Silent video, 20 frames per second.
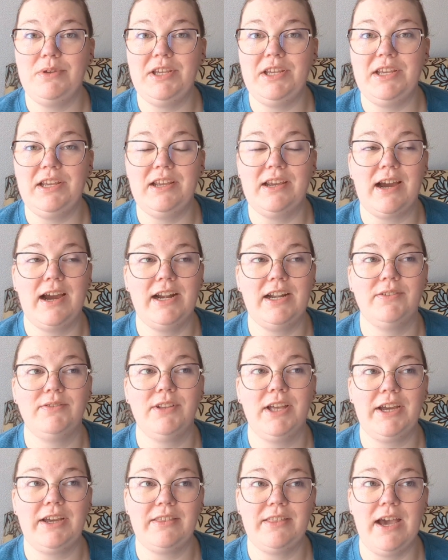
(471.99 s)
be kind of
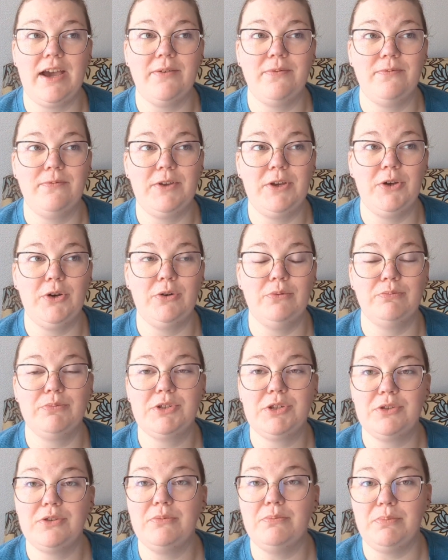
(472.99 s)
like that film
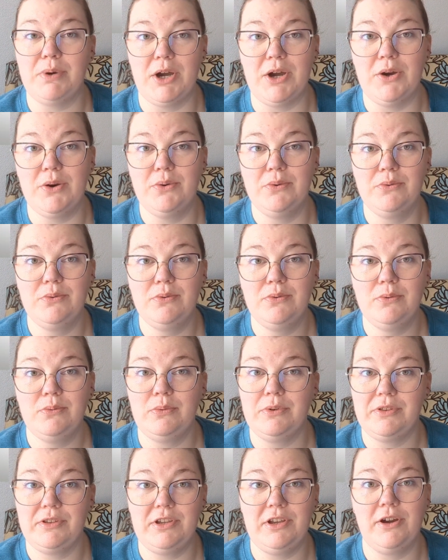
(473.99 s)
To the Bone
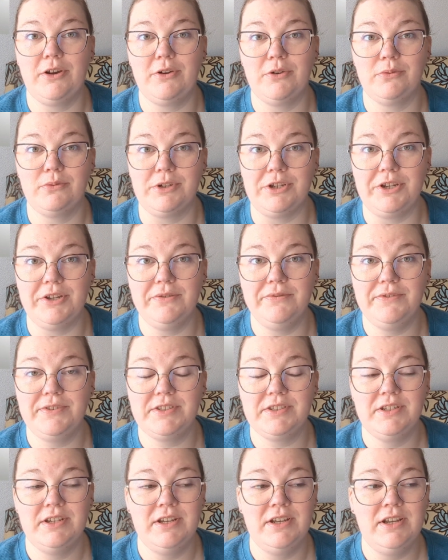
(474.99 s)
with Keanu
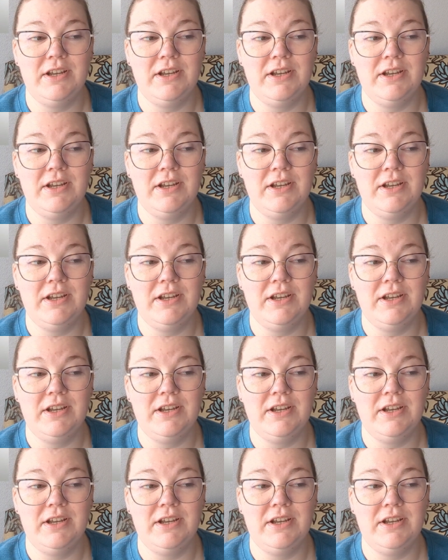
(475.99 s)
Reeves.